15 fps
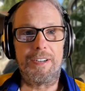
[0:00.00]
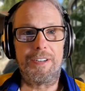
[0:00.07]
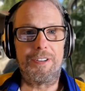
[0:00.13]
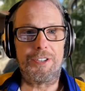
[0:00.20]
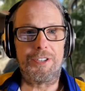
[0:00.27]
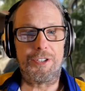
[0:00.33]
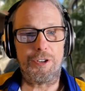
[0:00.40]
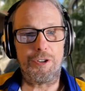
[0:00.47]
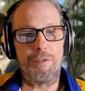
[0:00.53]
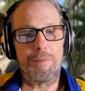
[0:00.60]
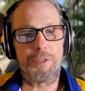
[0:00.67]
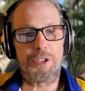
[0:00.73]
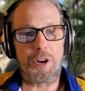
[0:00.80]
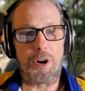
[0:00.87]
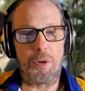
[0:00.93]

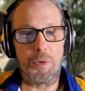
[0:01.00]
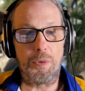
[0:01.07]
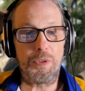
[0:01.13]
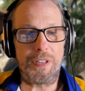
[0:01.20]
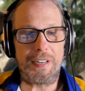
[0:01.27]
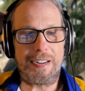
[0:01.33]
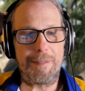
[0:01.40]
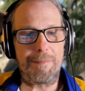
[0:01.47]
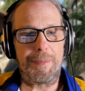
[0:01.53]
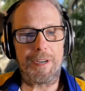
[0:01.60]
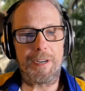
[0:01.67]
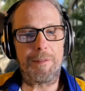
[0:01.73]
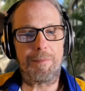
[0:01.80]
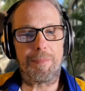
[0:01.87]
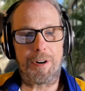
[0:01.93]
Zoom's only
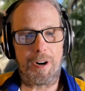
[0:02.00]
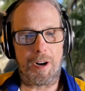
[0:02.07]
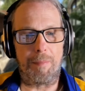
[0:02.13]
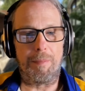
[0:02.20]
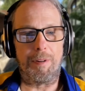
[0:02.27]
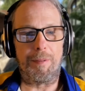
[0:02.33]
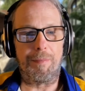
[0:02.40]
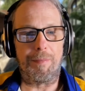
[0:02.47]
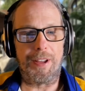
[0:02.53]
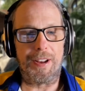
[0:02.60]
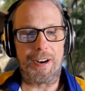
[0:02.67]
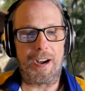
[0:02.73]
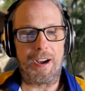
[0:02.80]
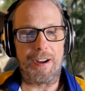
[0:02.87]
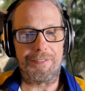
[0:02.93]
big problem that
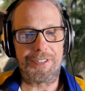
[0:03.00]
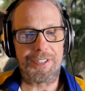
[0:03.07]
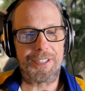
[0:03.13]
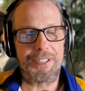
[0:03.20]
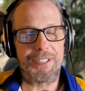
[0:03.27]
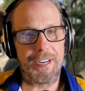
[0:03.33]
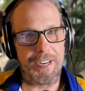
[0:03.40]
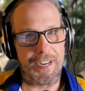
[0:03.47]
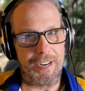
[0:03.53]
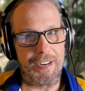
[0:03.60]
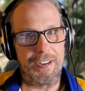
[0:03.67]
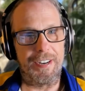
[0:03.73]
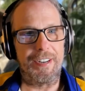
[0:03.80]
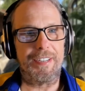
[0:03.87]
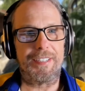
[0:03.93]
I've
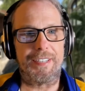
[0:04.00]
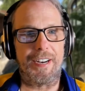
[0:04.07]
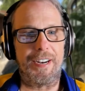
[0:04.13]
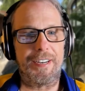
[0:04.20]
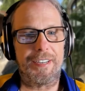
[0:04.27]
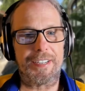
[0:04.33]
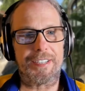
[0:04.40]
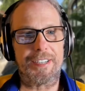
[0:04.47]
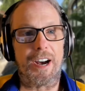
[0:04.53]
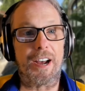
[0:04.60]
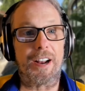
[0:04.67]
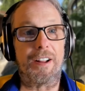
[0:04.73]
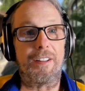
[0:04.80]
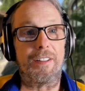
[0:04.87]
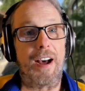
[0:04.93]
seen is that it does not
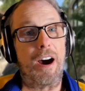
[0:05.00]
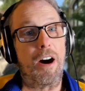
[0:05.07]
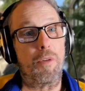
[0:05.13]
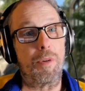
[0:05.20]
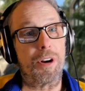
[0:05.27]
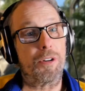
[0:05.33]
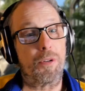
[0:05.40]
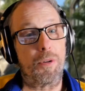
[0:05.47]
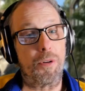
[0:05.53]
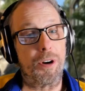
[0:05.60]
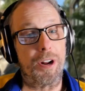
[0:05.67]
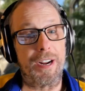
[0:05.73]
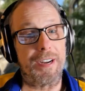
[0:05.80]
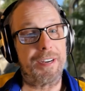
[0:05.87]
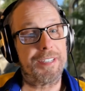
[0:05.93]
allow
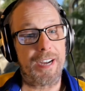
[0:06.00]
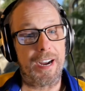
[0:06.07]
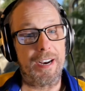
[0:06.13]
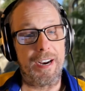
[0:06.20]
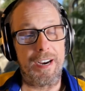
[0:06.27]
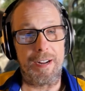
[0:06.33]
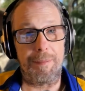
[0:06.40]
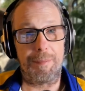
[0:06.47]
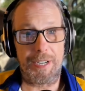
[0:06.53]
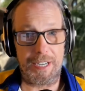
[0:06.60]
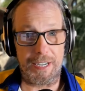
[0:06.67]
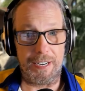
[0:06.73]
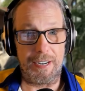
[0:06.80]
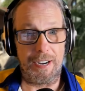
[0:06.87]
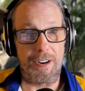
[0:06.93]
recording at
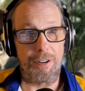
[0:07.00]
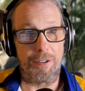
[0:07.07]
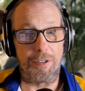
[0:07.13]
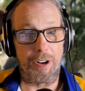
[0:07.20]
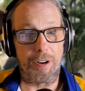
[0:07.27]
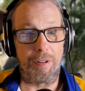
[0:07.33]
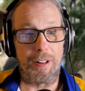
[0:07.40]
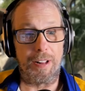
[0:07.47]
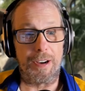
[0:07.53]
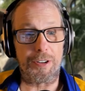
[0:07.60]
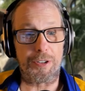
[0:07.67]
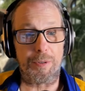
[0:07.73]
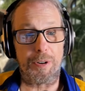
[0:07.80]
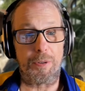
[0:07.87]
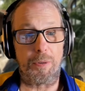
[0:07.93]
1080p. It only
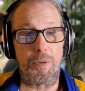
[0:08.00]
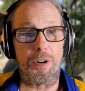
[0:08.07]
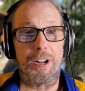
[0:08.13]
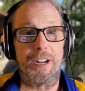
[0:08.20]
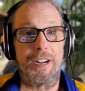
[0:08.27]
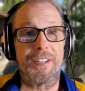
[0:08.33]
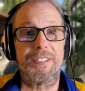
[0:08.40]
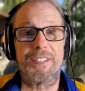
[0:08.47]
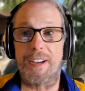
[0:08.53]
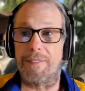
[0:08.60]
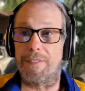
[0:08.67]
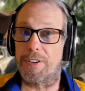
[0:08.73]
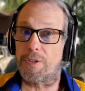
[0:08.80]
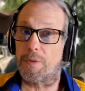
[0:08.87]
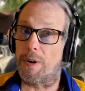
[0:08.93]
allows recording at
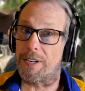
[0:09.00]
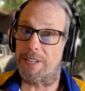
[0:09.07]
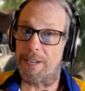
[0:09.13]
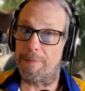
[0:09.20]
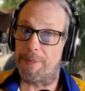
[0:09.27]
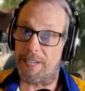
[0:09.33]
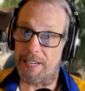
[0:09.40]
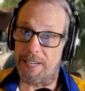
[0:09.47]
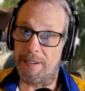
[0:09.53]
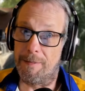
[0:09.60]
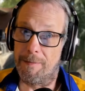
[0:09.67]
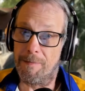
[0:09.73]
720p,